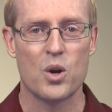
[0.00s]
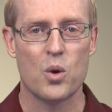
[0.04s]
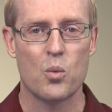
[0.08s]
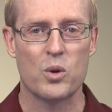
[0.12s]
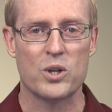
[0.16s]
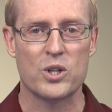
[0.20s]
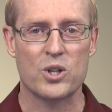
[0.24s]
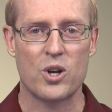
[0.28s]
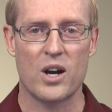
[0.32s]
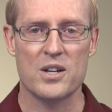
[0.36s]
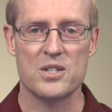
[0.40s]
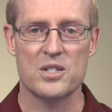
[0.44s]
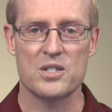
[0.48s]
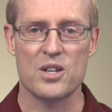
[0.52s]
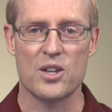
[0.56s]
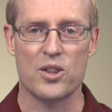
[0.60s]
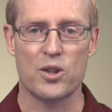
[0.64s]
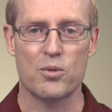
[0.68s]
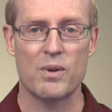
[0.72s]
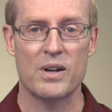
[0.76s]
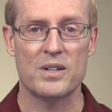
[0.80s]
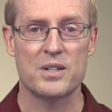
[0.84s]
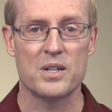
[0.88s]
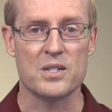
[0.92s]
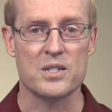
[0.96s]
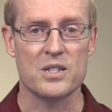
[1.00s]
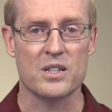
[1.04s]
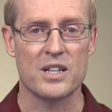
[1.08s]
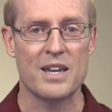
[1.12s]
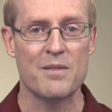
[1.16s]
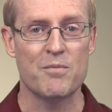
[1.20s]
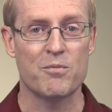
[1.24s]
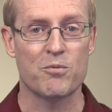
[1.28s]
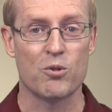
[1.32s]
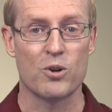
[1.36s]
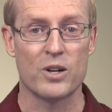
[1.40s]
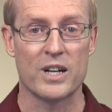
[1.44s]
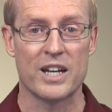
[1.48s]
which causes a thread to
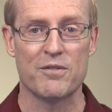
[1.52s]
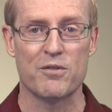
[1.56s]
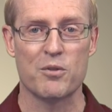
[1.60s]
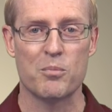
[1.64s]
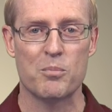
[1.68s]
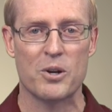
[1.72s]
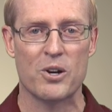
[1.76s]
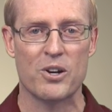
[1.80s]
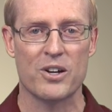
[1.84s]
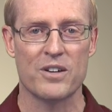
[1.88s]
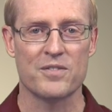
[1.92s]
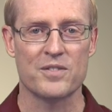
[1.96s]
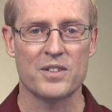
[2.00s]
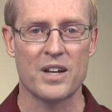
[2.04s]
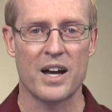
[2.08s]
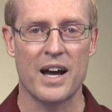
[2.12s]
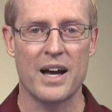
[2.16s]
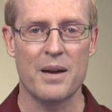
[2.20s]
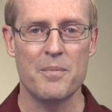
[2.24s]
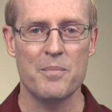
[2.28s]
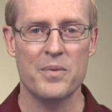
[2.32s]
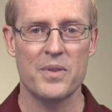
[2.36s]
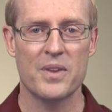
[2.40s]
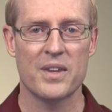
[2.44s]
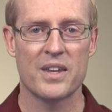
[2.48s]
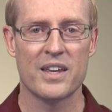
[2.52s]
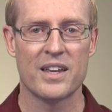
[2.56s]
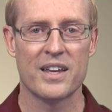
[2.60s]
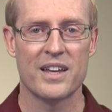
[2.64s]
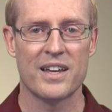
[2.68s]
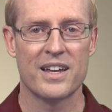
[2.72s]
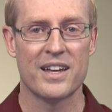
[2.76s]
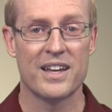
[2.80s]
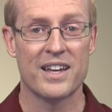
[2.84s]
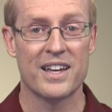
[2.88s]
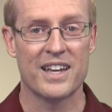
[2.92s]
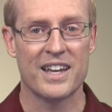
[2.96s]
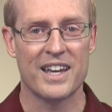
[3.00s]
sleep for a given period of time,
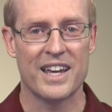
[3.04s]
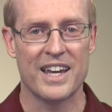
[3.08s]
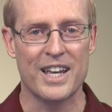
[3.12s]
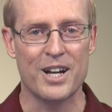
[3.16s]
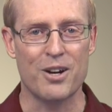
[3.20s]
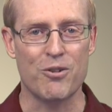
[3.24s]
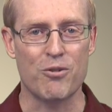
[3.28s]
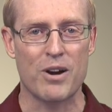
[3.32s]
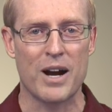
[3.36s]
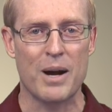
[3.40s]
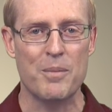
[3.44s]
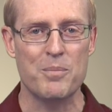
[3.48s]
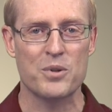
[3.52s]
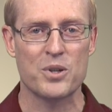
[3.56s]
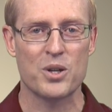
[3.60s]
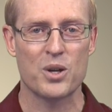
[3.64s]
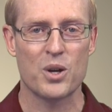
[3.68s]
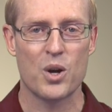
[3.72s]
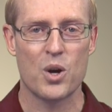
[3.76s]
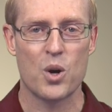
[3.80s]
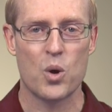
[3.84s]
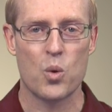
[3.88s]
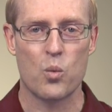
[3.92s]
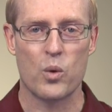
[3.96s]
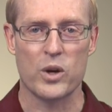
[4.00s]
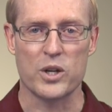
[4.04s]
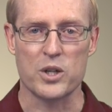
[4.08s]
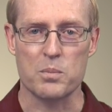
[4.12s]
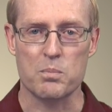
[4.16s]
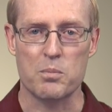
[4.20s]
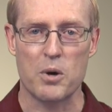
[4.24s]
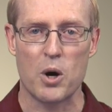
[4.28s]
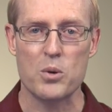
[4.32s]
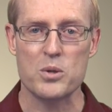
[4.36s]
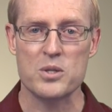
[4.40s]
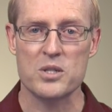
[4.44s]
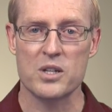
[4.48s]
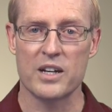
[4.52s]
interrupt, which
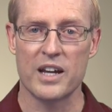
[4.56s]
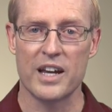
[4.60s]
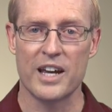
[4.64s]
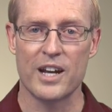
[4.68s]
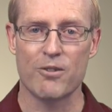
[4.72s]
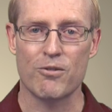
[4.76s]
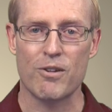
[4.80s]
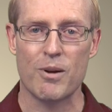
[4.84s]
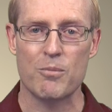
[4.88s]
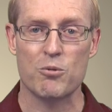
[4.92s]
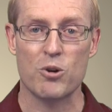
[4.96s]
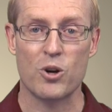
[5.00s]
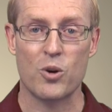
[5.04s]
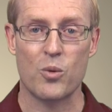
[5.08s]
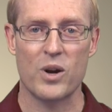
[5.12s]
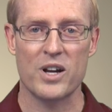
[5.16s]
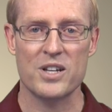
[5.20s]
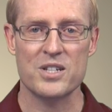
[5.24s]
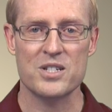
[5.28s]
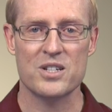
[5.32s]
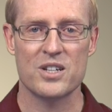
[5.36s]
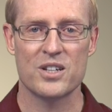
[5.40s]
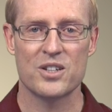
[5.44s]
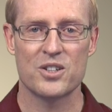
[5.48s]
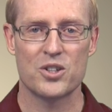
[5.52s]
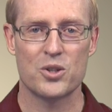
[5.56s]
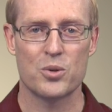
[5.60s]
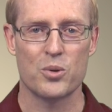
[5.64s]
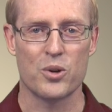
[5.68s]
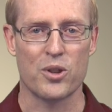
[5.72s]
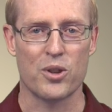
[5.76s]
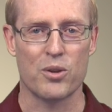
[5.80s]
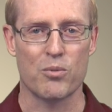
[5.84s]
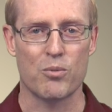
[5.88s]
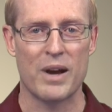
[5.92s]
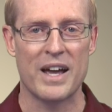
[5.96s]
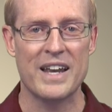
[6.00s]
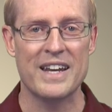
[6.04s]
posts an interrupt request to a
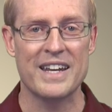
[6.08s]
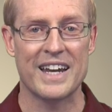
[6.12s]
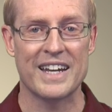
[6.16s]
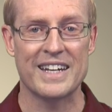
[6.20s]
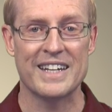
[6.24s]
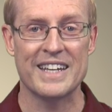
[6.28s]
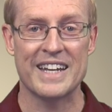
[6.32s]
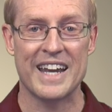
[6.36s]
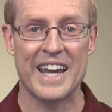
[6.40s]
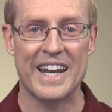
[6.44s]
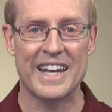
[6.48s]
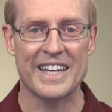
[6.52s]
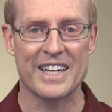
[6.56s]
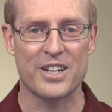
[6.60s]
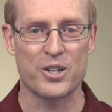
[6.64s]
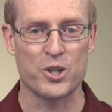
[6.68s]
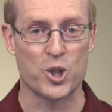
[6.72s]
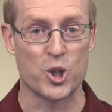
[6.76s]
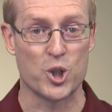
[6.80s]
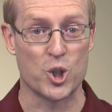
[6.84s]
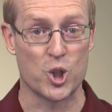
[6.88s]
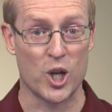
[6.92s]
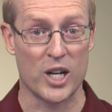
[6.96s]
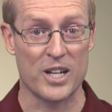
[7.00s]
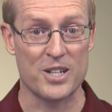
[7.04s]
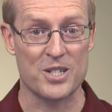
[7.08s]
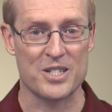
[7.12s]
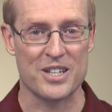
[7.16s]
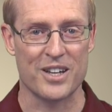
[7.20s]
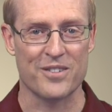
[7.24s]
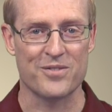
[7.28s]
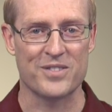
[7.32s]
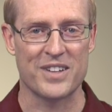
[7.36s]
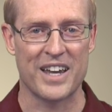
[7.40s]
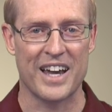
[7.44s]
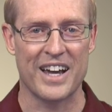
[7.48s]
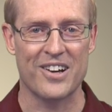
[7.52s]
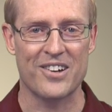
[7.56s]
thread indicating it should shut
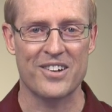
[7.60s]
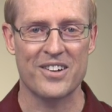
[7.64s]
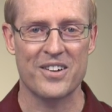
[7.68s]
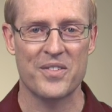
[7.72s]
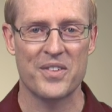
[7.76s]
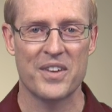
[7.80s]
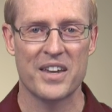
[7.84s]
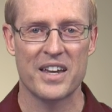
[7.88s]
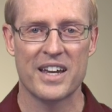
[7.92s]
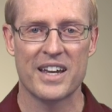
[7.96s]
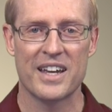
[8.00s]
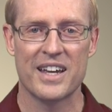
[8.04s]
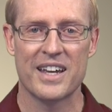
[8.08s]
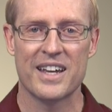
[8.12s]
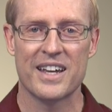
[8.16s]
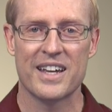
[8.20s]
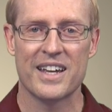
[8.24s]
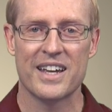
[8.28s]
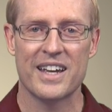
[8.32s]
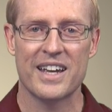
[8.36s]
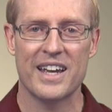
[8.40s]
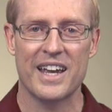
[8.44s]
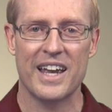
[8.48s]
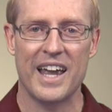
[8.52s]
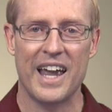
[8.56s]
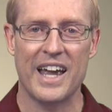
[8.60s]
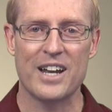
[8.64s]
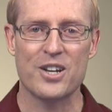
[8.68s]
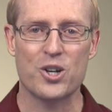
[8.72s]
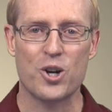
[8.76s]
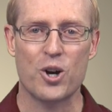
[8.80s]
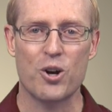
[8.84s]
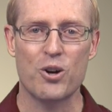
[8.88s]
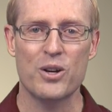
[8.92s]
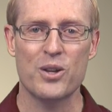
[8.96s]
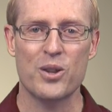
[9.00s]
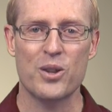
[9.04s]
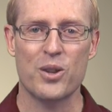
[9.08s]
itself down, and
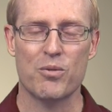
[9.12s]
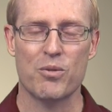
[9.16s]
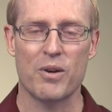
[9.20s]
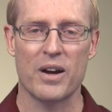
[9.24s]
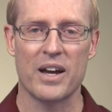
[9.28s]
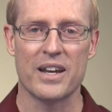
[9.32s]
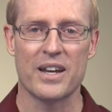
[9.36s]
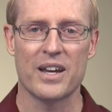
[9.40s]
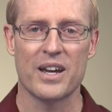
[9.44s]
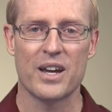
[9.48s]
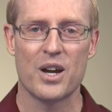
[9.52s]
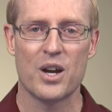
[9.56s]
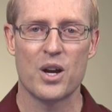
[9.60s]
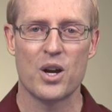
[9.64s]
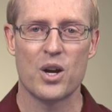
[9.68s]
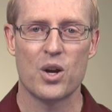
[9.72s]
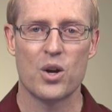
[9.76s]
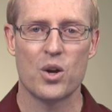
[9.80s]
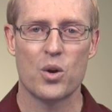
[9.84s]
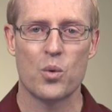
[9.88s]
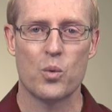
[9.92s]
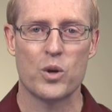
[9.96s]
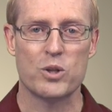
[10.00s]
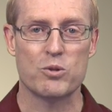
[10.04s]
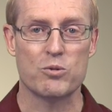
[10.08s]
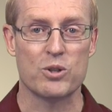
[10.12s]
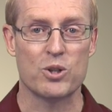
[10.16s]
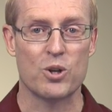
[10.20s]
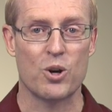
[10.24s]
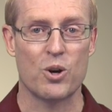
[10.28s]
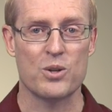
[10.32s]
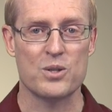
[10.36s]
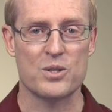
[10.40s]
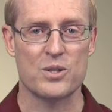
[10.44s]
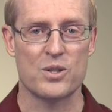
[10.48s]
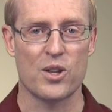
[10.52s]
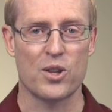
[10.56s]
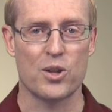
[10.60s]
current thread, which
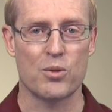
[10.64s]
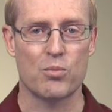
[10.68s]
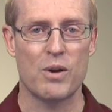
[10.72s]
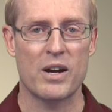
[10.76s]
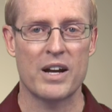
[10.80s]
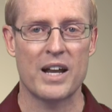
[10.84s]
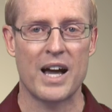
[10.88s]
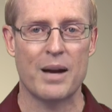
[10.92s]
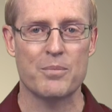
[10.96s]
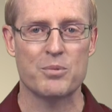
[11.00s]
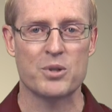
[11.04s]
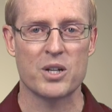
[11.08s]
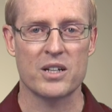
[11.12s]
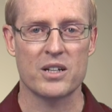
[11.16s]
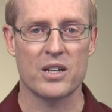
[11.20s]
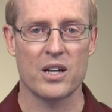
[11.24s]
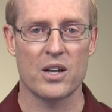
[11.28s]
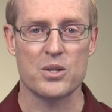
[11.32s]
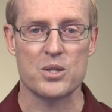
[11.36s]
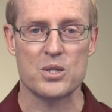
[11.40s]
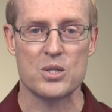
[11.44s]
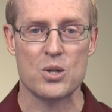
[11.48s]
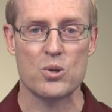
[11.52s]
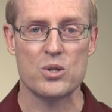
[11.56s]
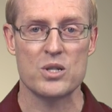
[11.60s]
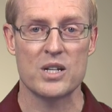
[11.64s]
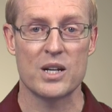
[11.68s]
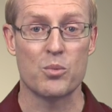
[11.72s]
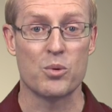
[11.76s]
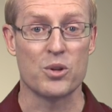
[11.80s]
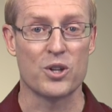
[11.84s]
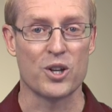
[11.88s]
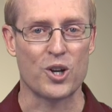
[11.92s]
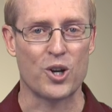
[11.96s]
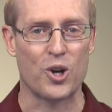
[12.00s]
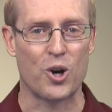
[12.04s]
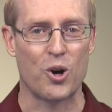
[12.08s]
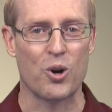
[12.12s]
returns the thread object associated with
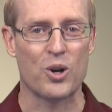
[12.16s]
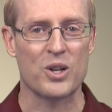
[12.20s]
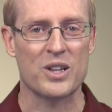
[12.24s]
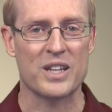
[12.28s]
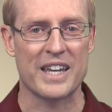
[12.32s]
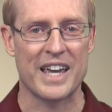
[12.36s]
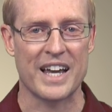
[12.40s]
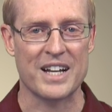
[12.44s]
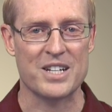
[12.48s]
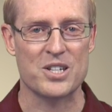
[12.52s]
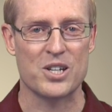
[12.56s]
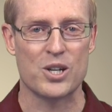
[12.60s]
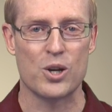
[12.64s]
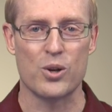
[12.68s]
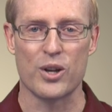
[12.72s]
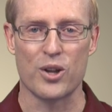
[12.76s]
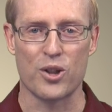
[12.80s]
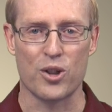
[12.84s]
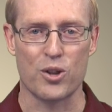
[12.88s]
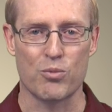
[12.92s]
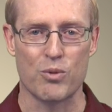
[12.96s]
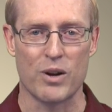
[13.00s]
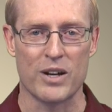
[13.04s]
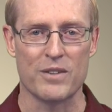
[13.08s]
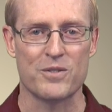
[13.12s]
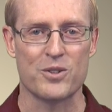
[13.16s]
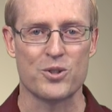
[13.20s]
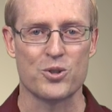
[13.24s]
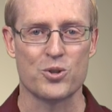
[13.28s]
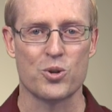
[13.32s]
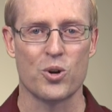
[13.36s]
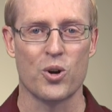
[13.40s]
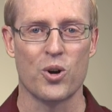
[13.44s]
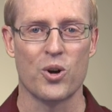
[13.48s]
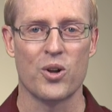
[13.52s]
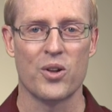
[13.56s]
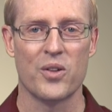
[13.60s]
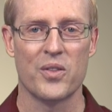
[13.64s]
the currently executing thread of
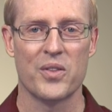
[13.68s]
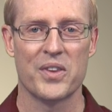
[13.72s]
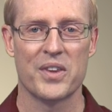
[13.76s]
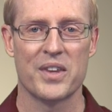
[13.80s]
control.